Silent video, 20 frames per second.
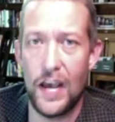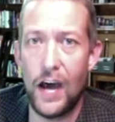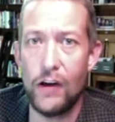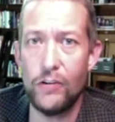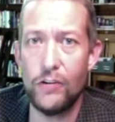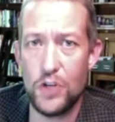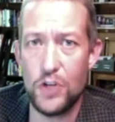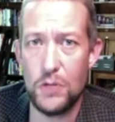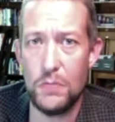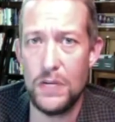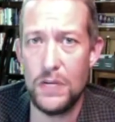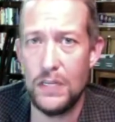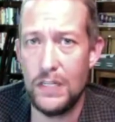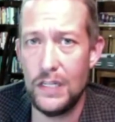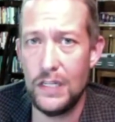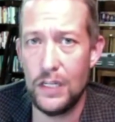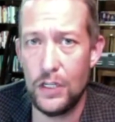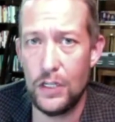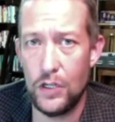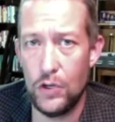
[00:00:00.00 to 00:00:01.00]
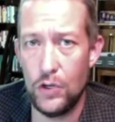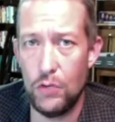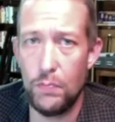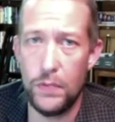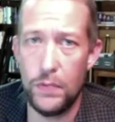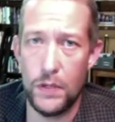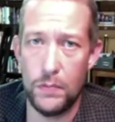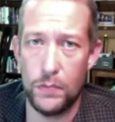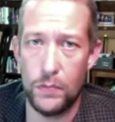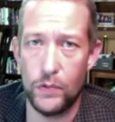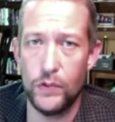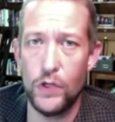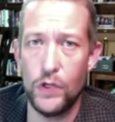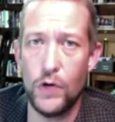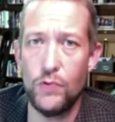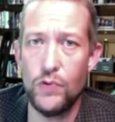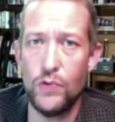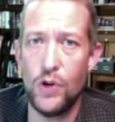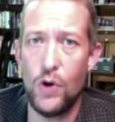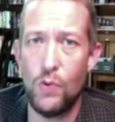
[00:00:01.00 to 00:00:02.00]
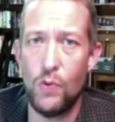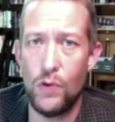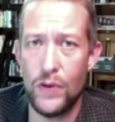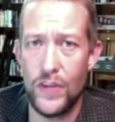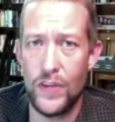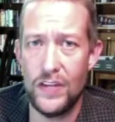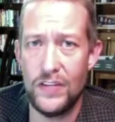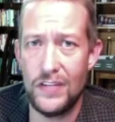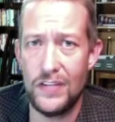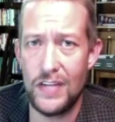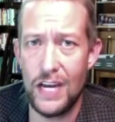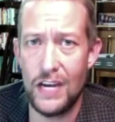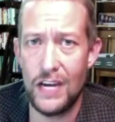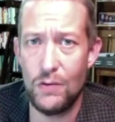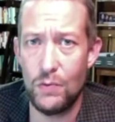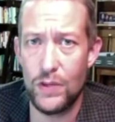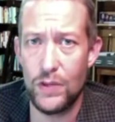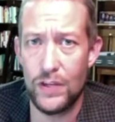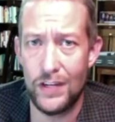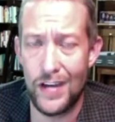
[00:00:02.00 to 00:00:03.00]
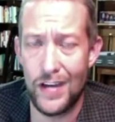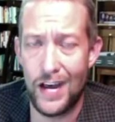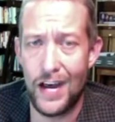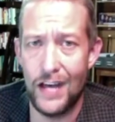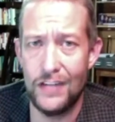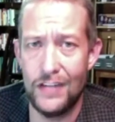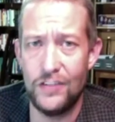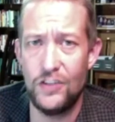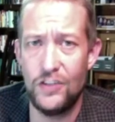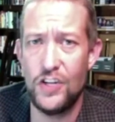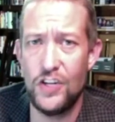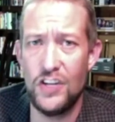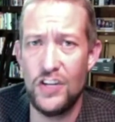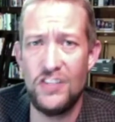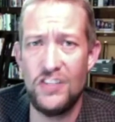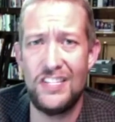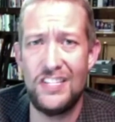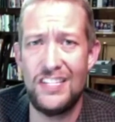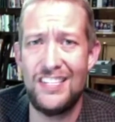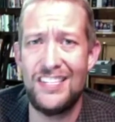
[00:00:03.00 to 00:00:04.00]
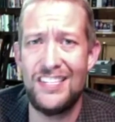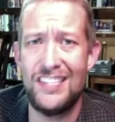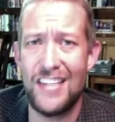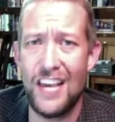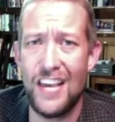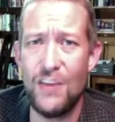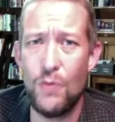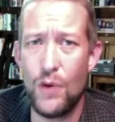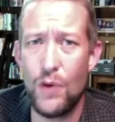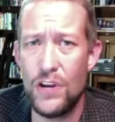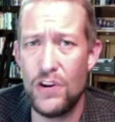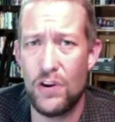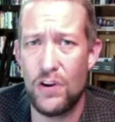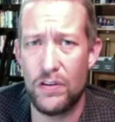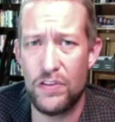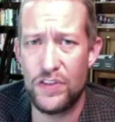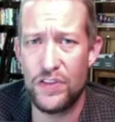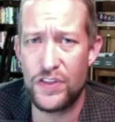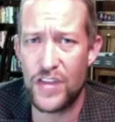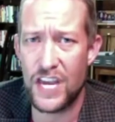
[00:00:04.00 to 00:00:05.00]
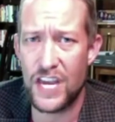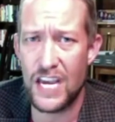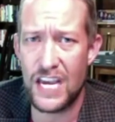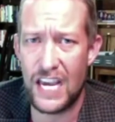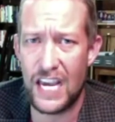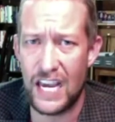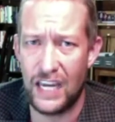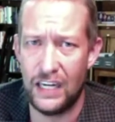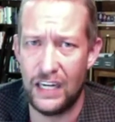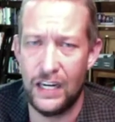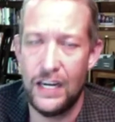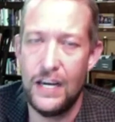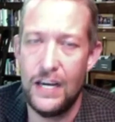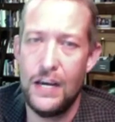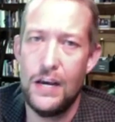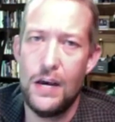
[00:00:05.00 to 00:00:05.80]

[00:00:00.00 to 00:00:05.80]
LGBTQ people don't know where they stand with God. Just say what you're thinking.